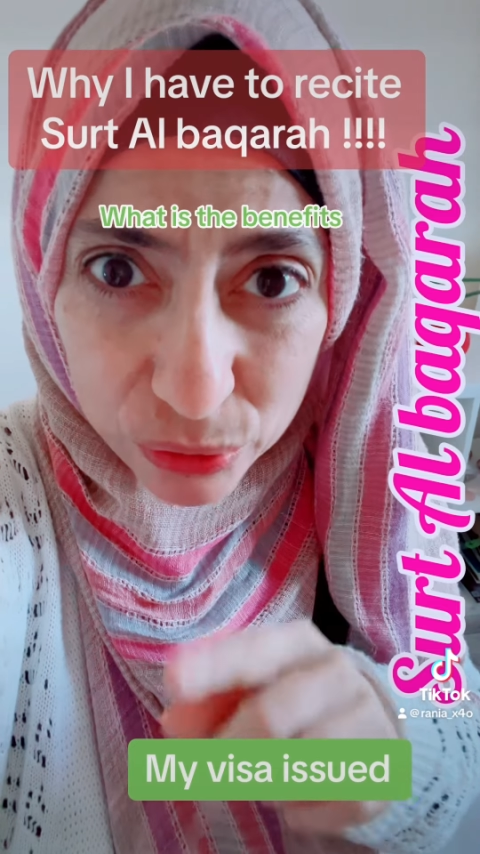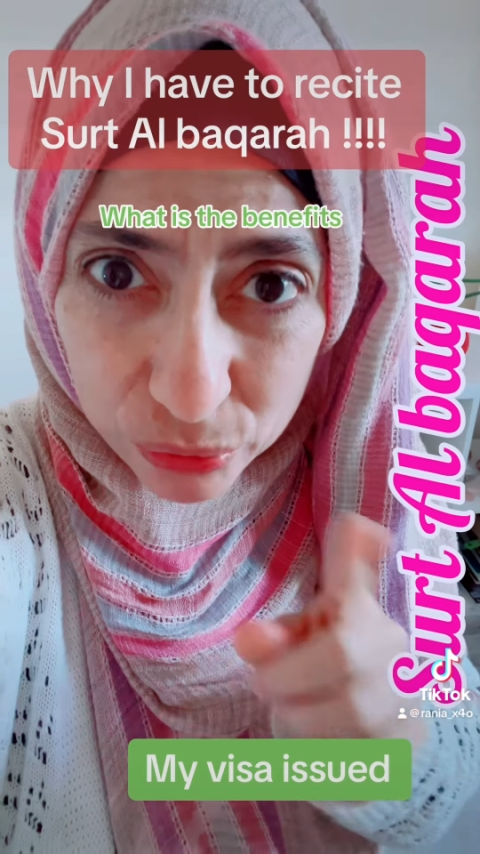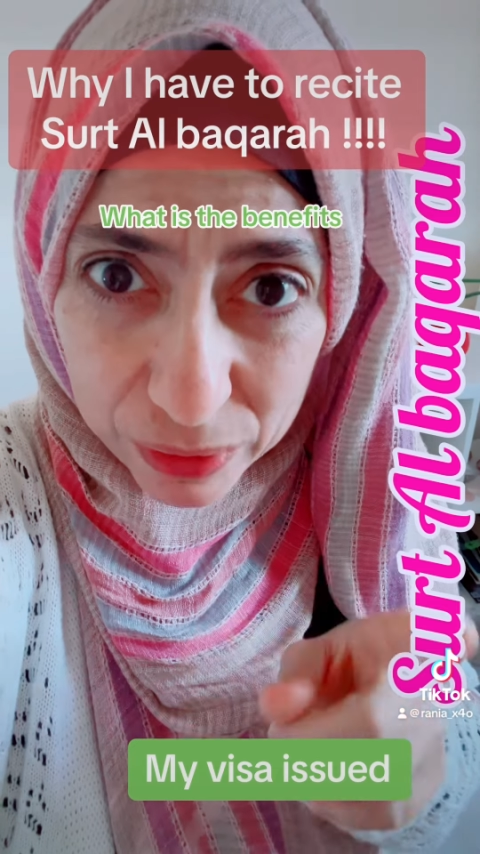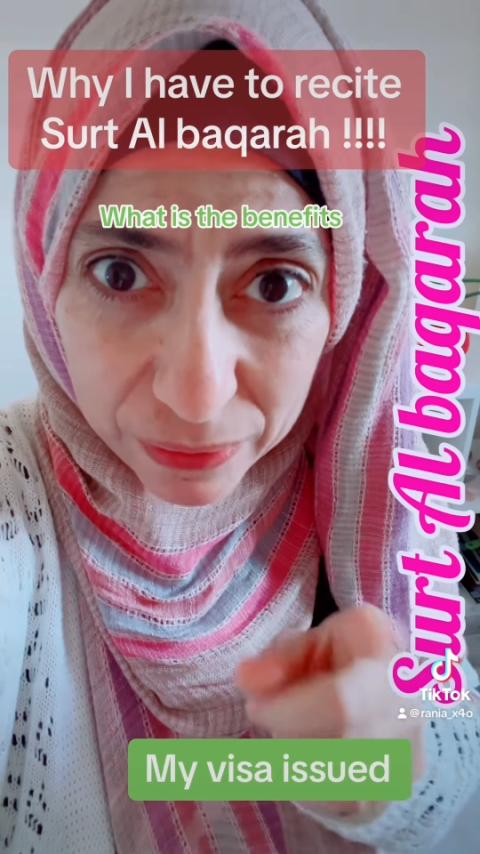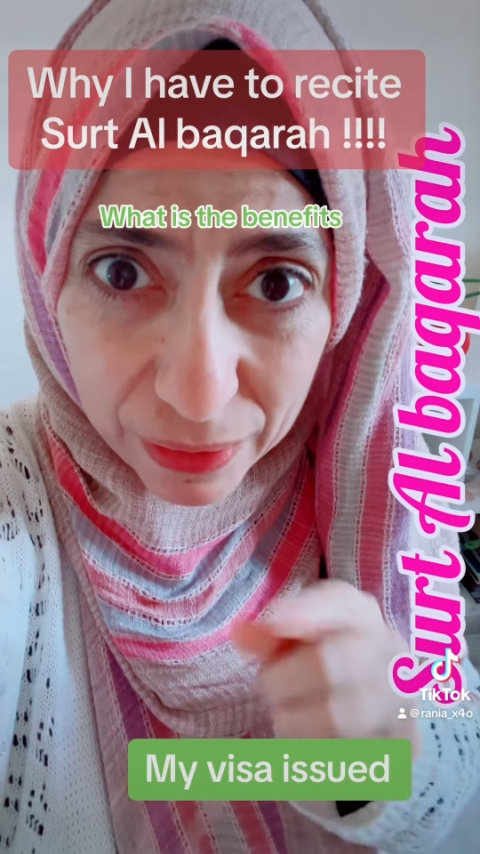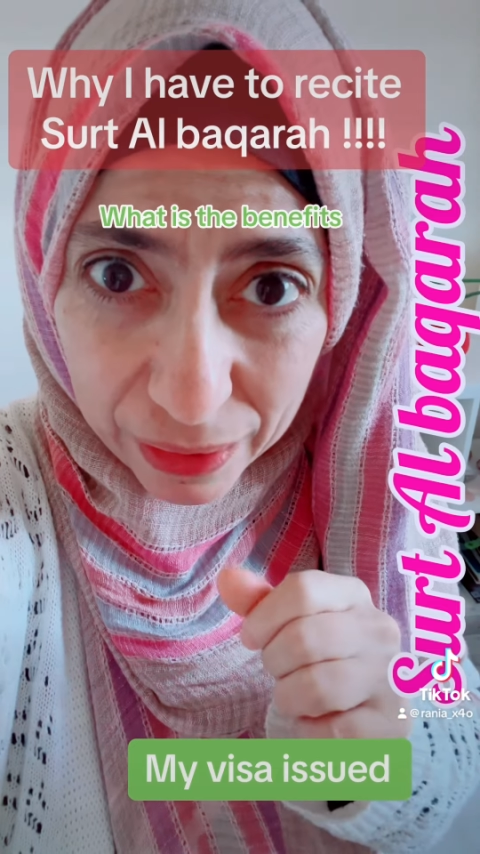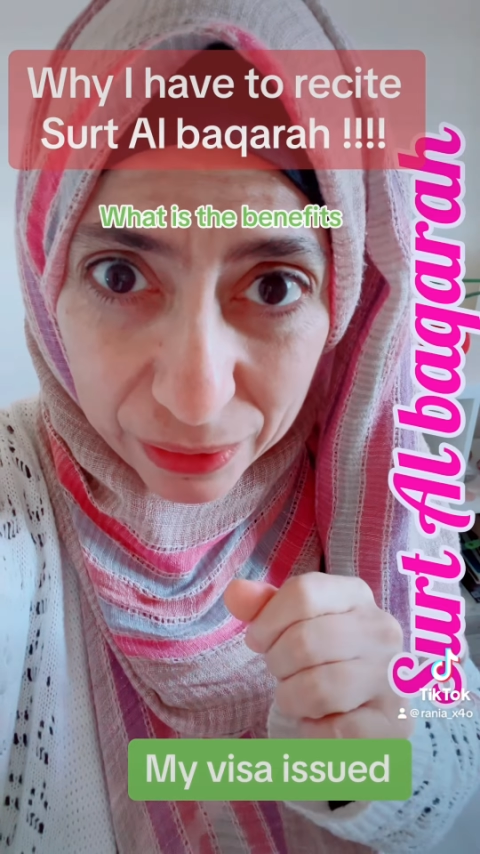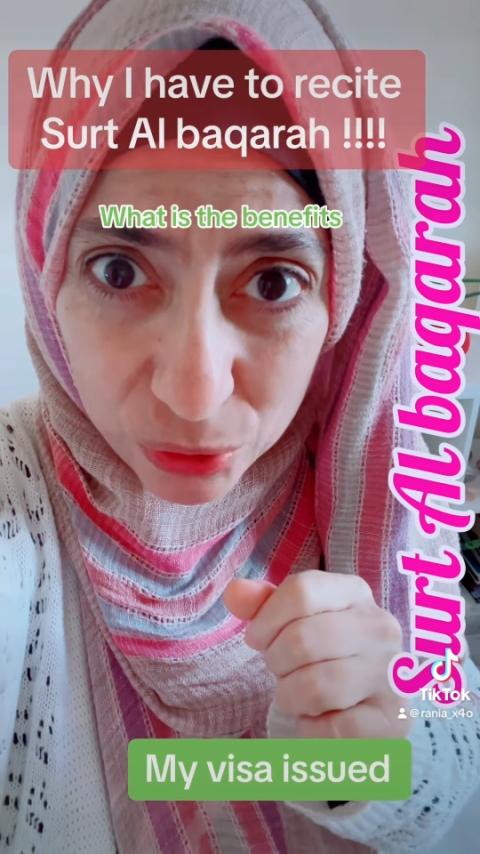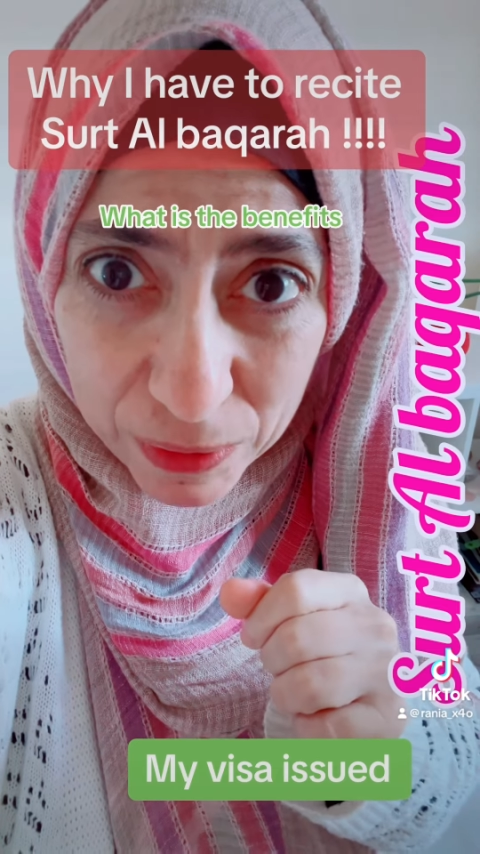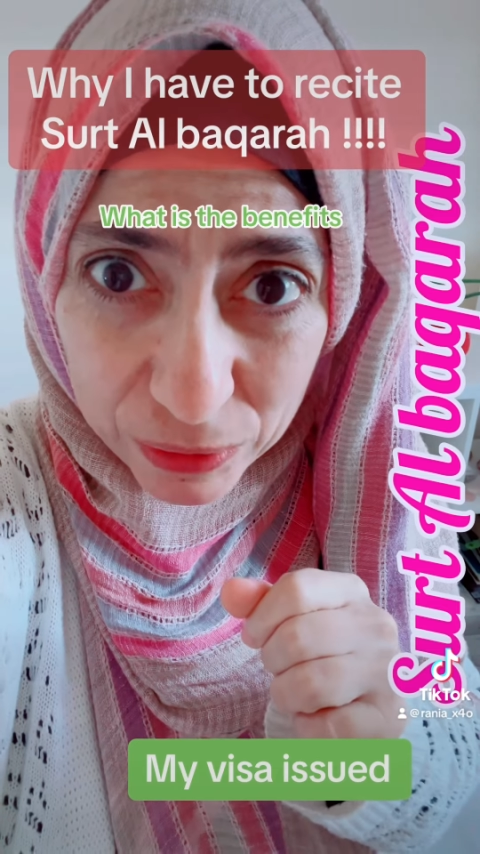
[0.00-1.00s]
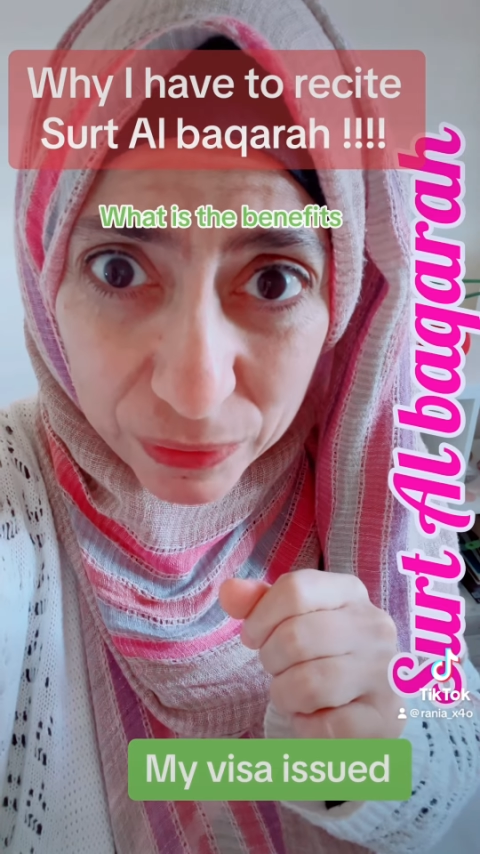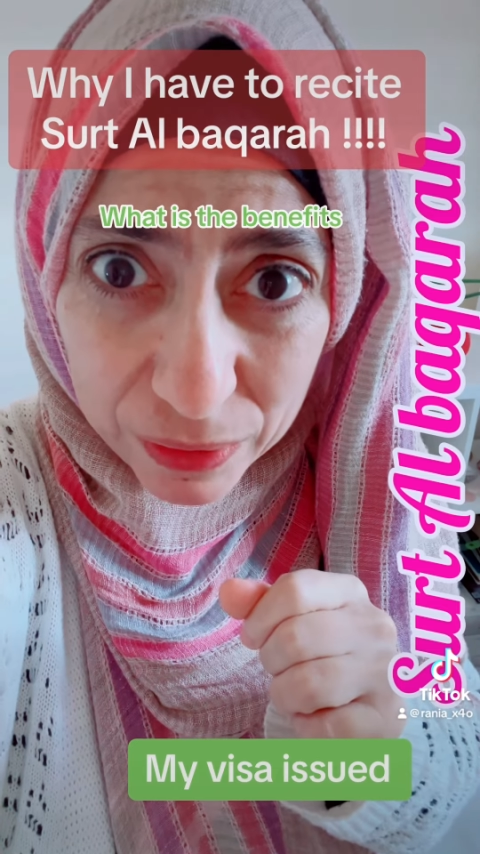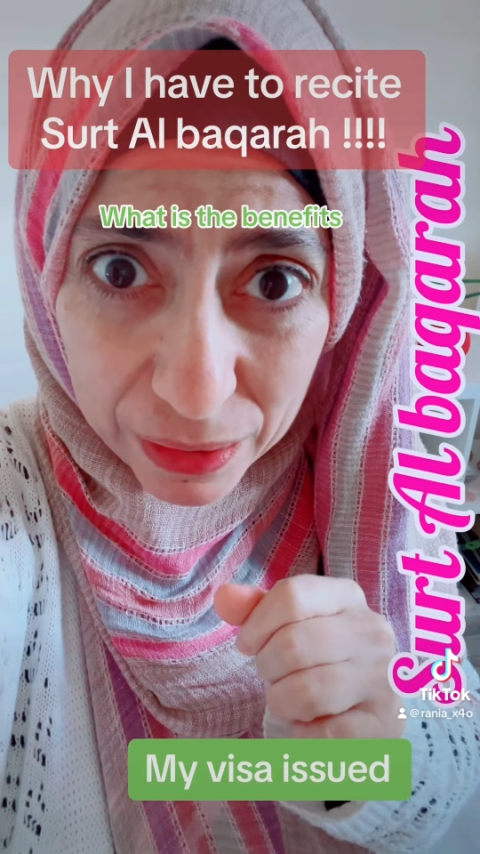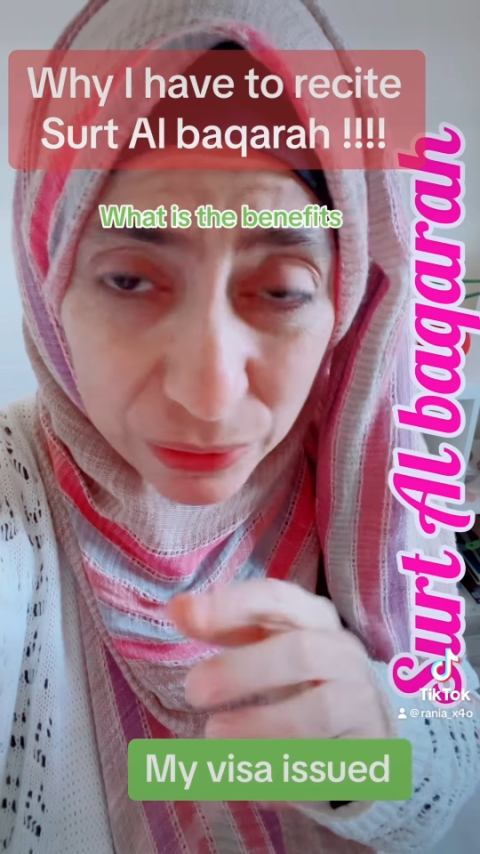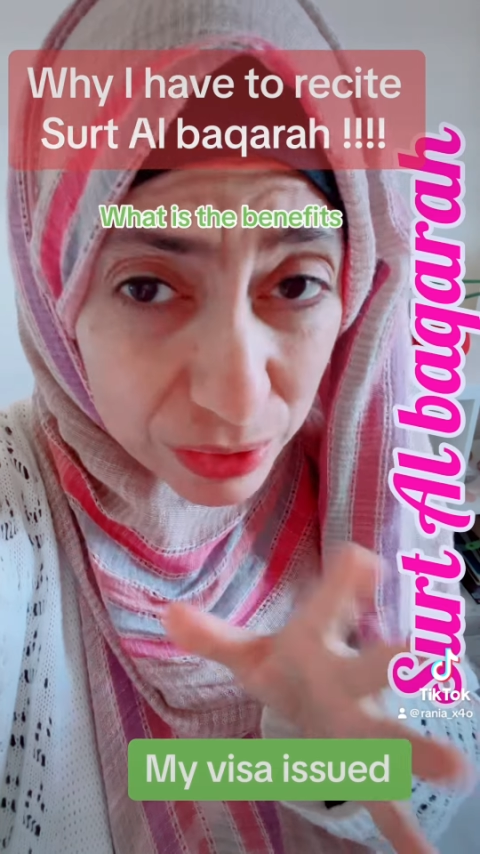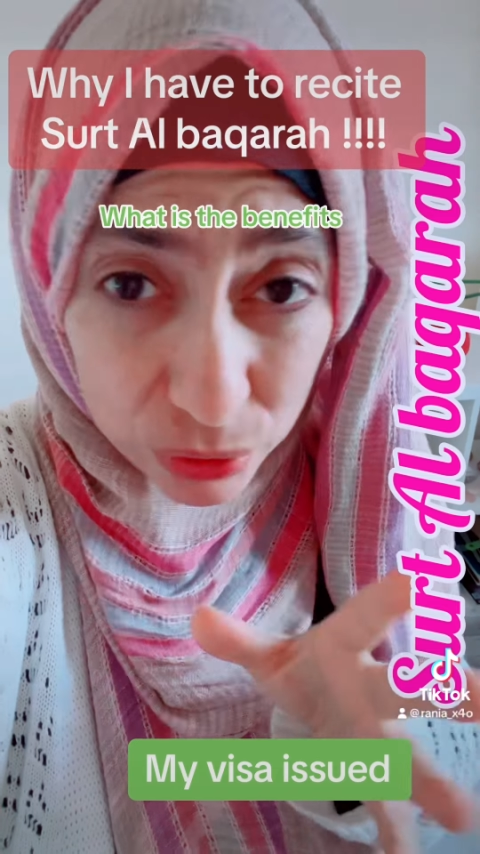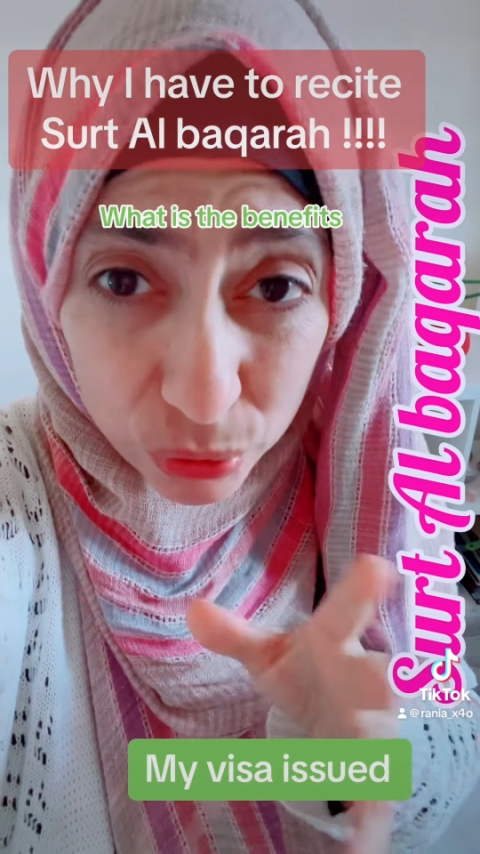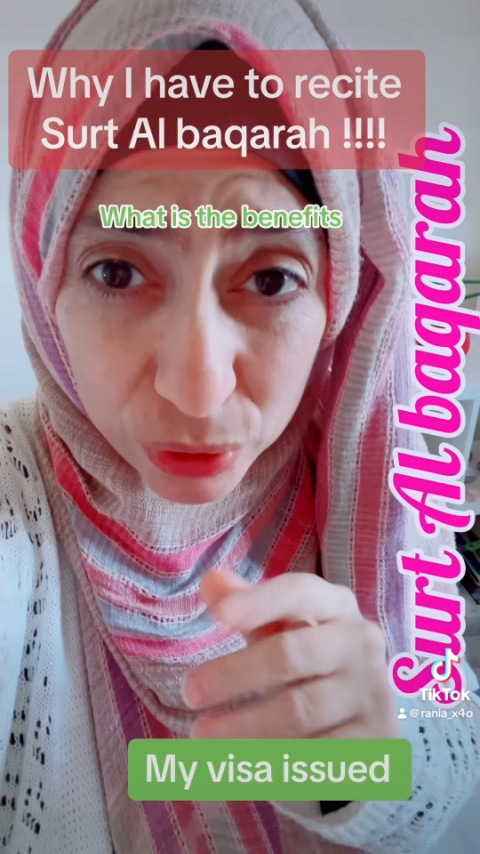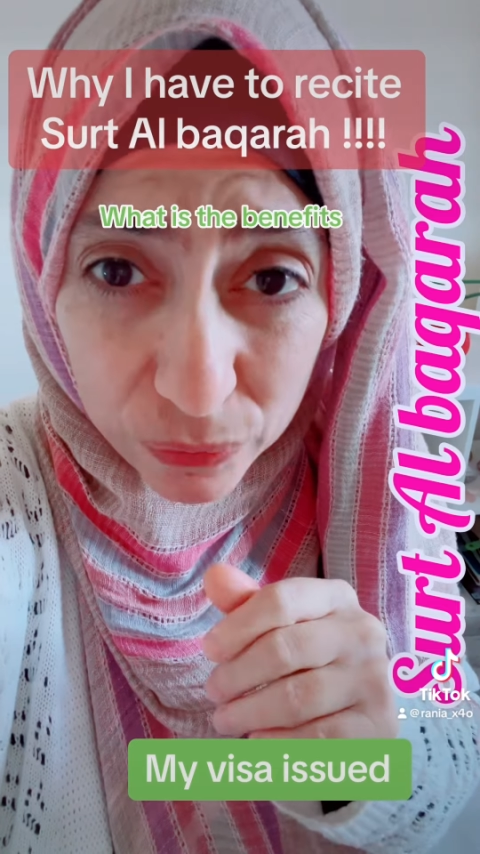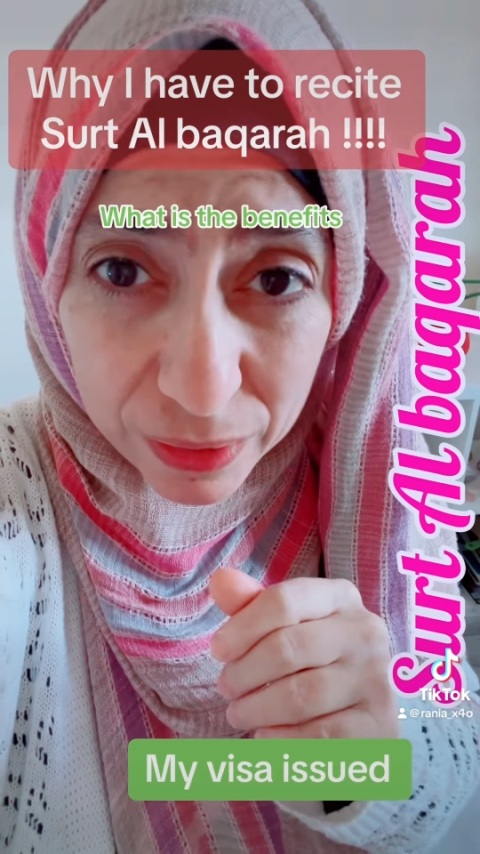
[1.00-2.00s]
to read the comment of the day, the
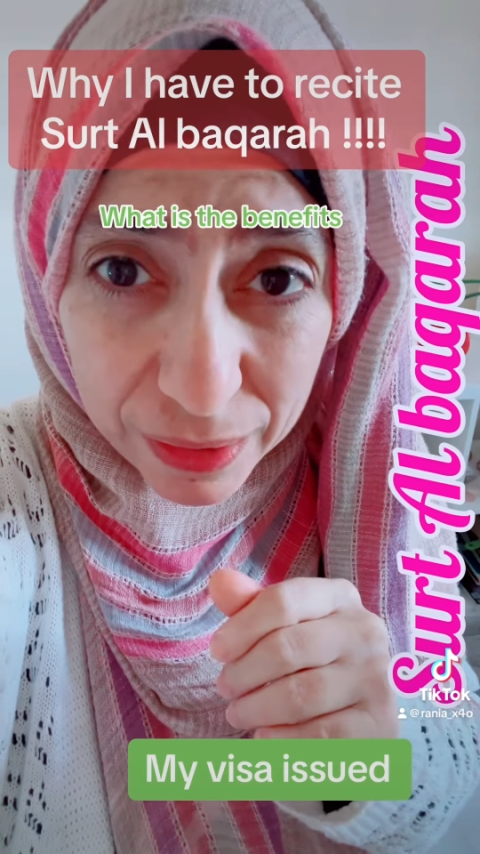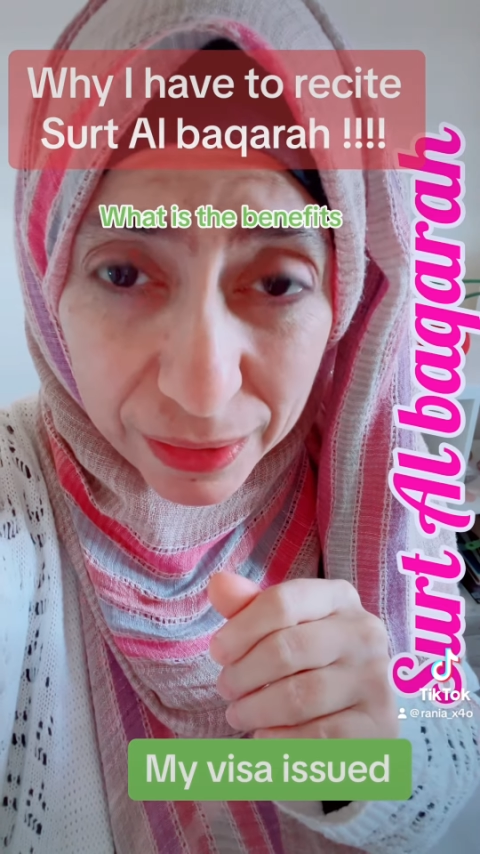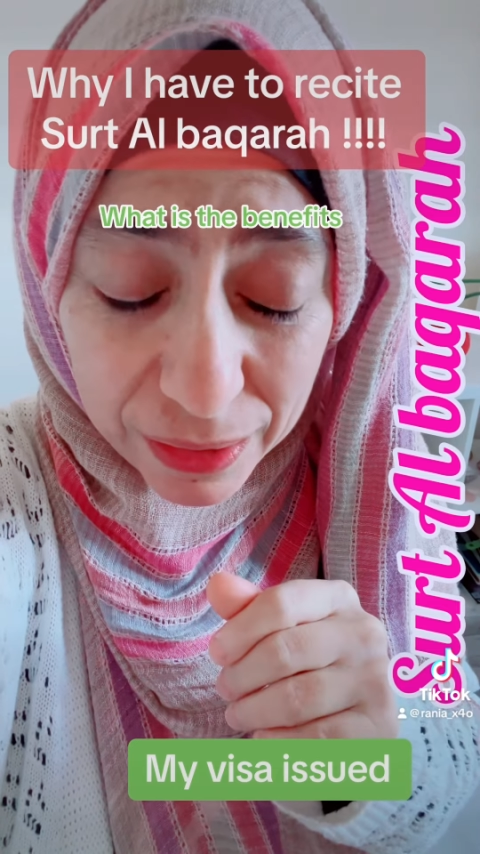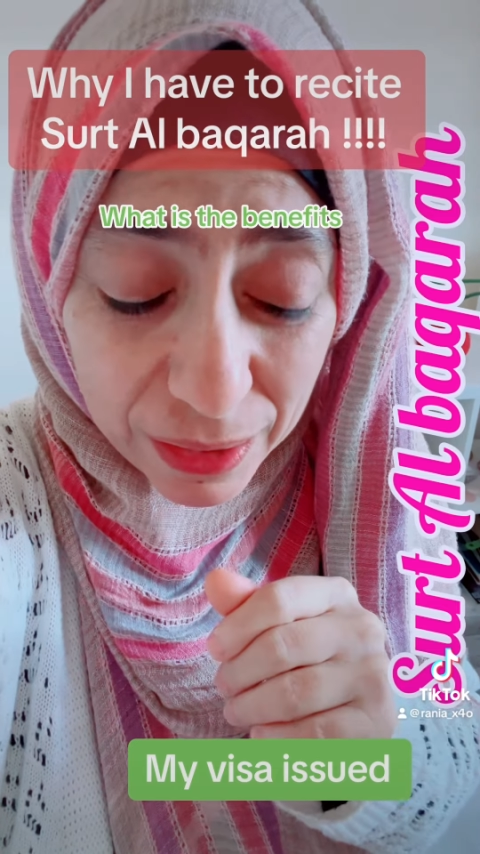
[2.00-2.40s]
story of the day.